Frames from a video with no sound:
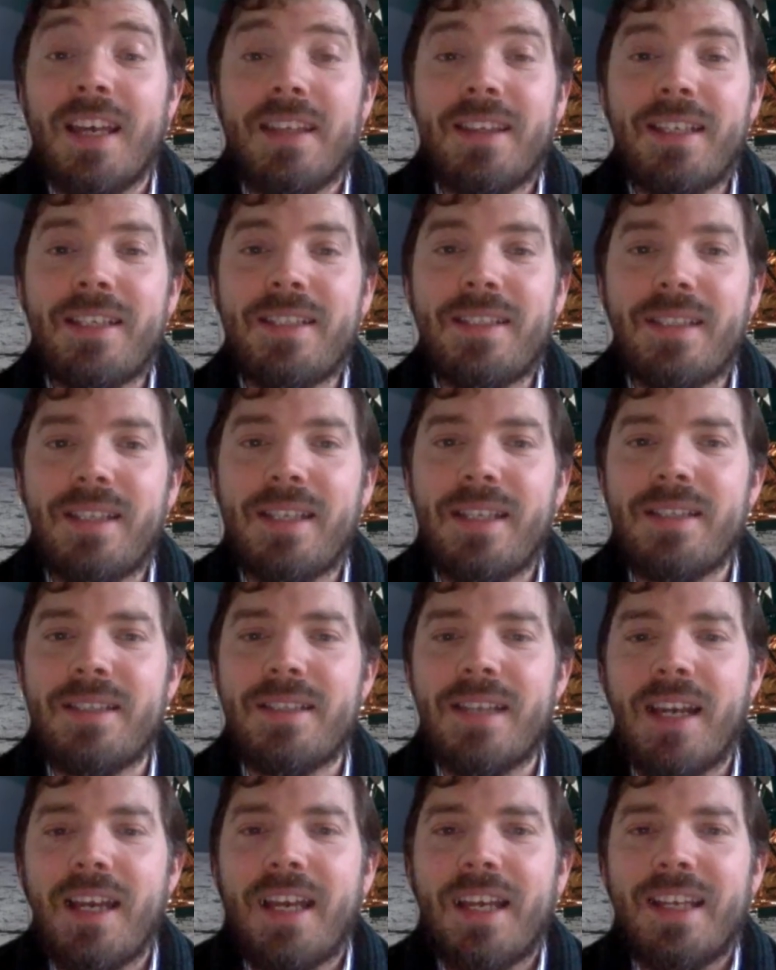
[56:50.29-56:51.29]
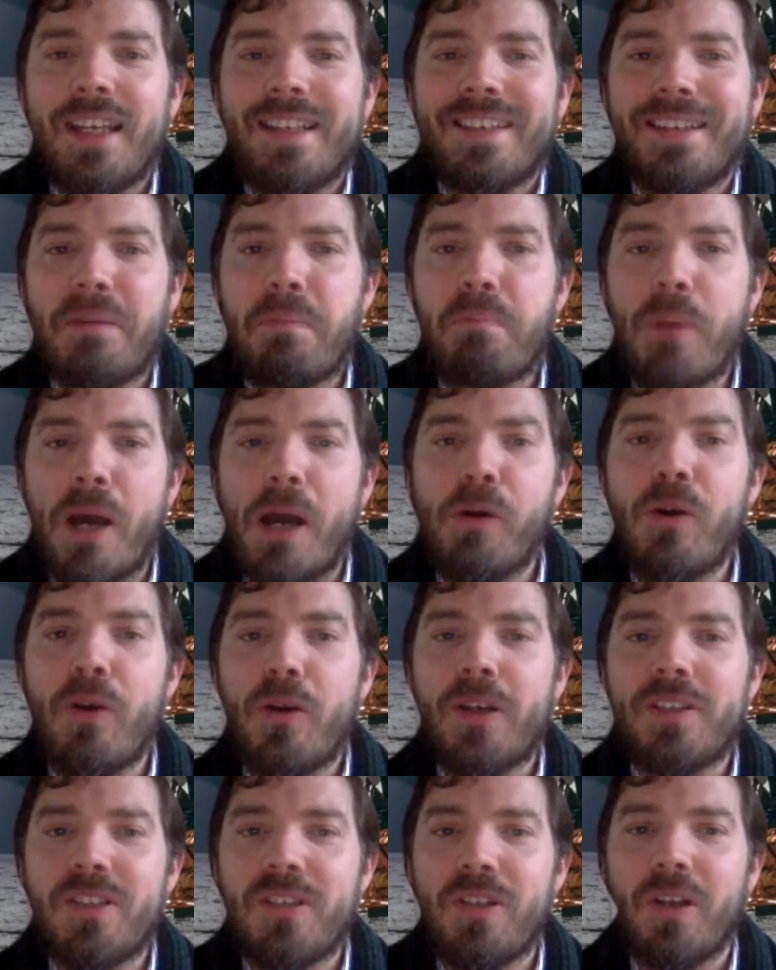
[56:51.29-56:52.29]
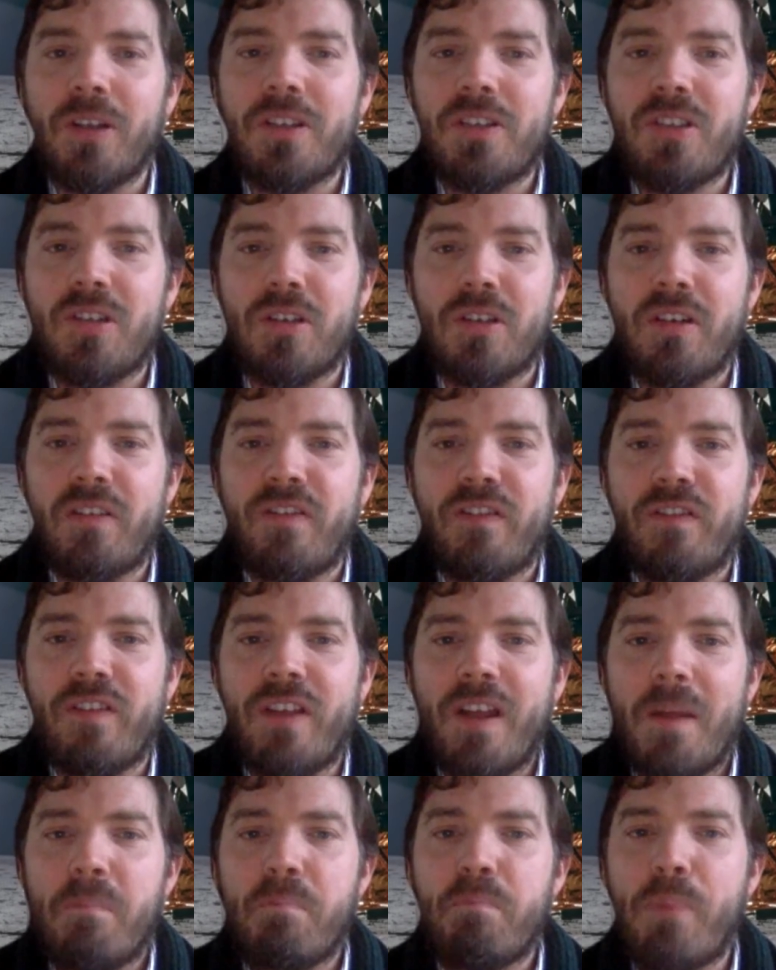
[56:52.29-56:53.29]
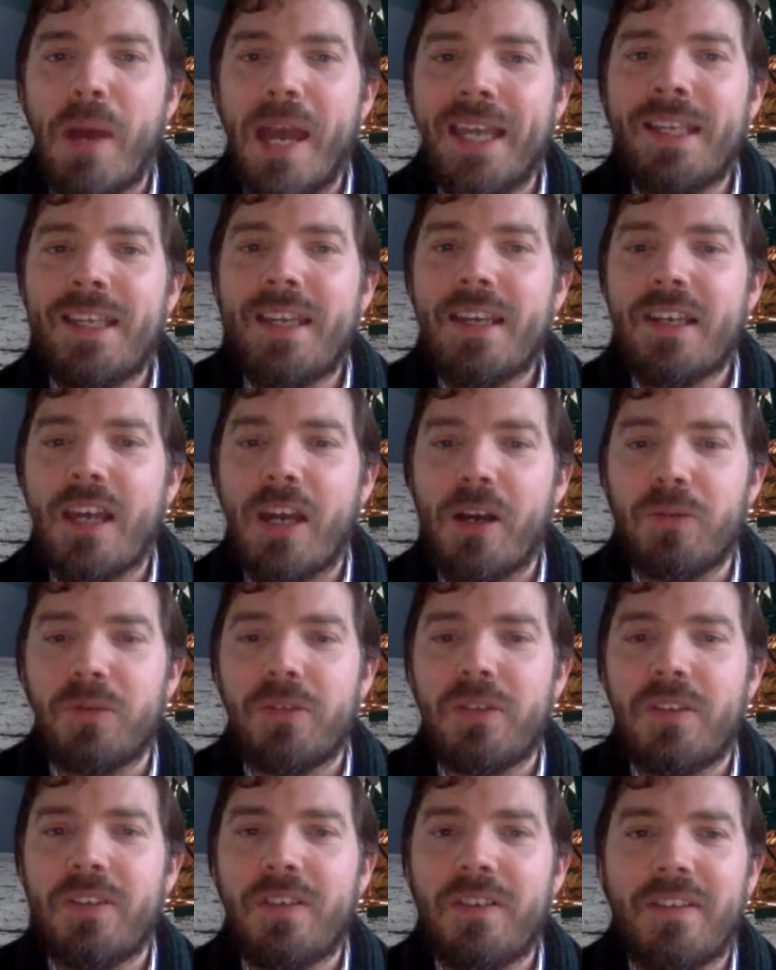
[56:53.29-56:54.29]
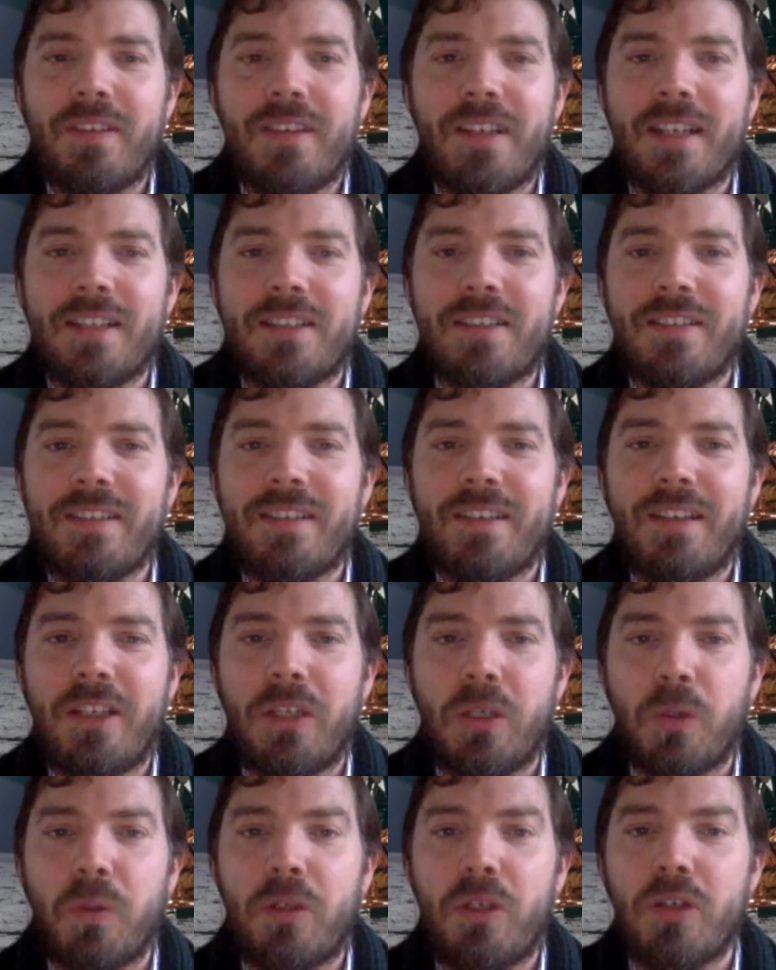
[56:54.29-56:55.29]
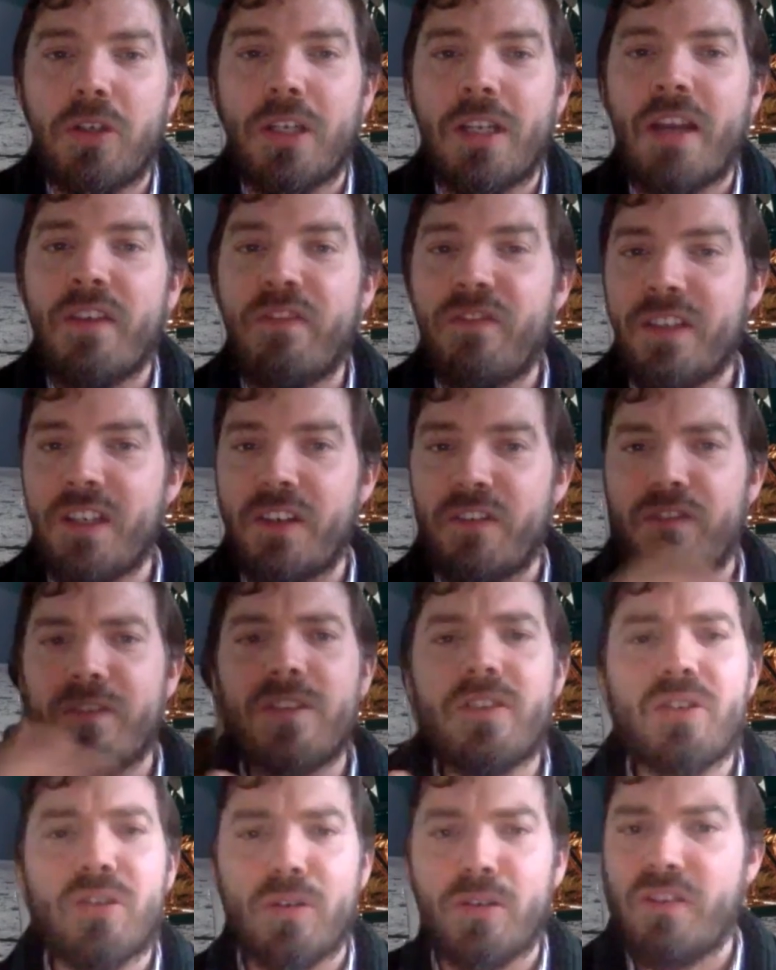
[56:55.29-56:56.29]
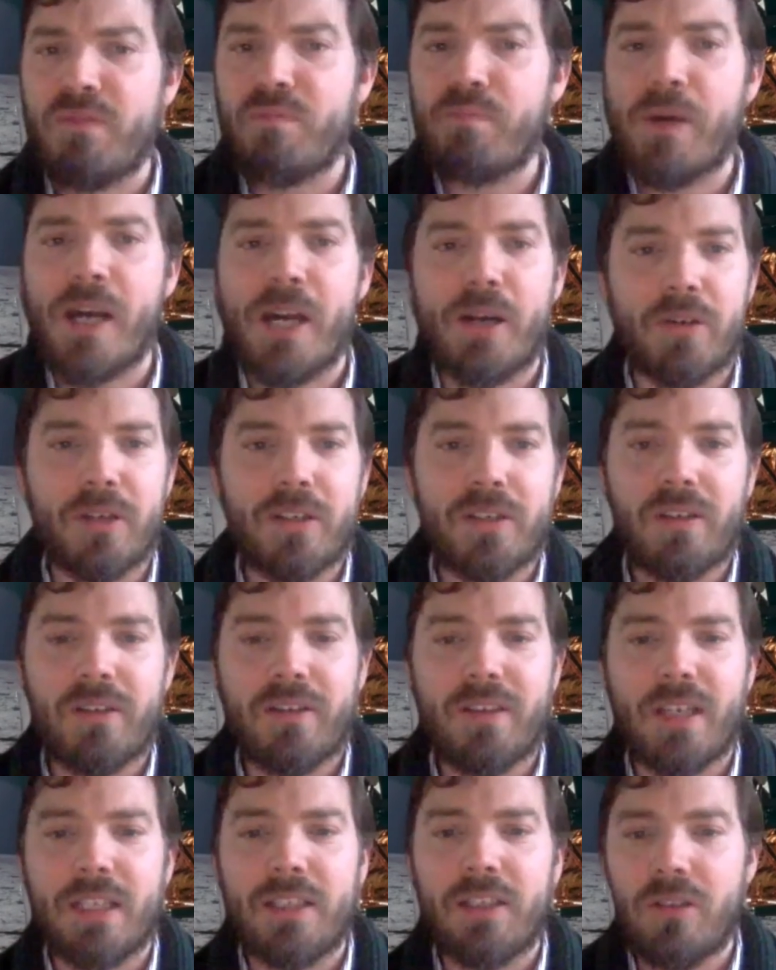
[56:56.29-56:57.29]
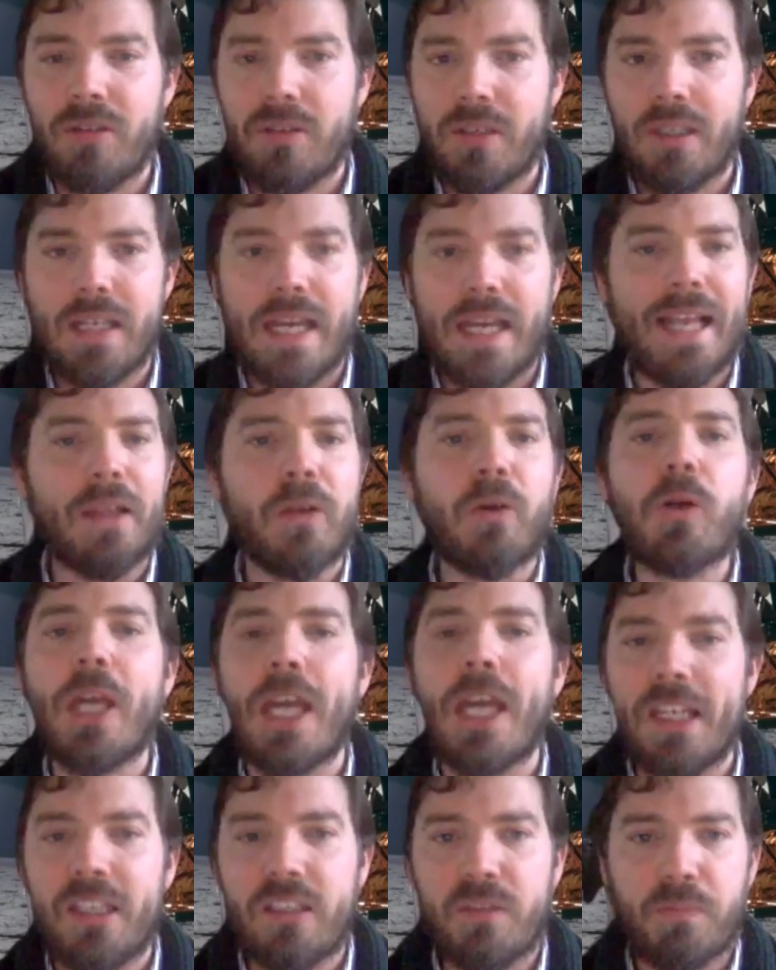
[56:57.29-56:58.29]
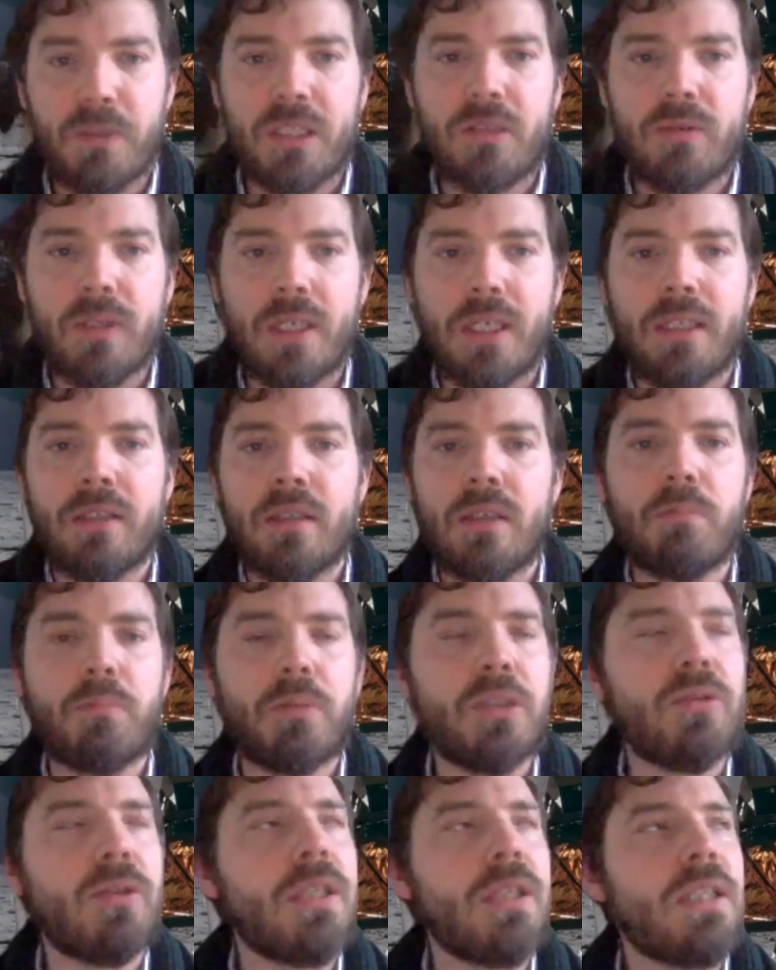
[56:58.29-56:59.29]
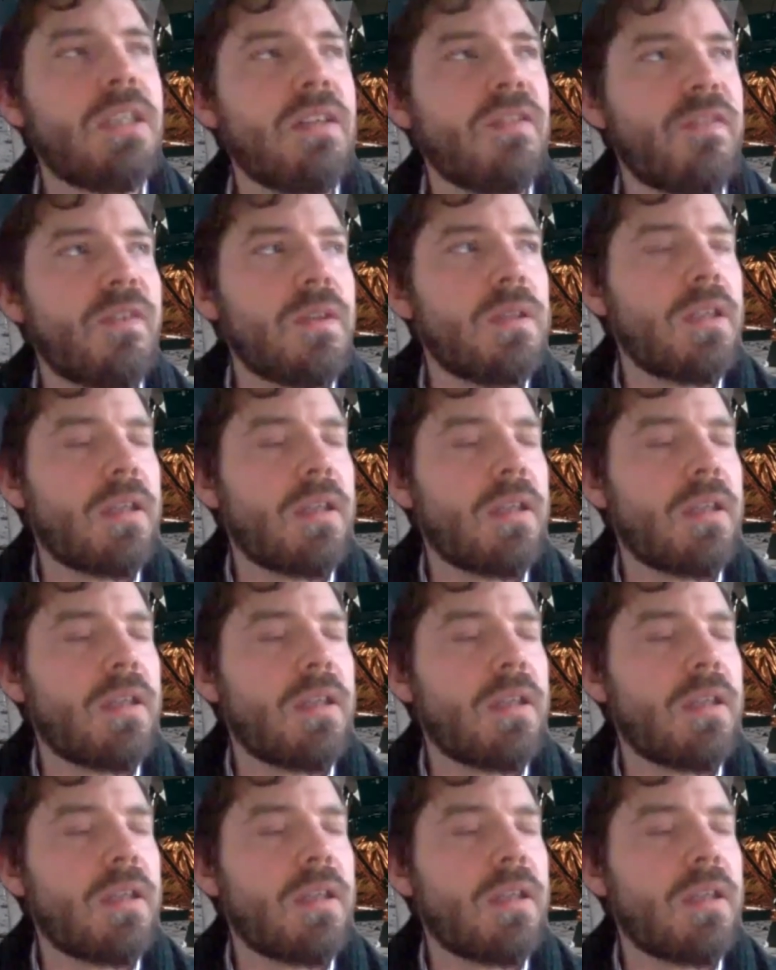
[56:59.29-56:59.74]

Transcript: These power is not a sort of bank account that you can have different sorts of power that you can allocate between different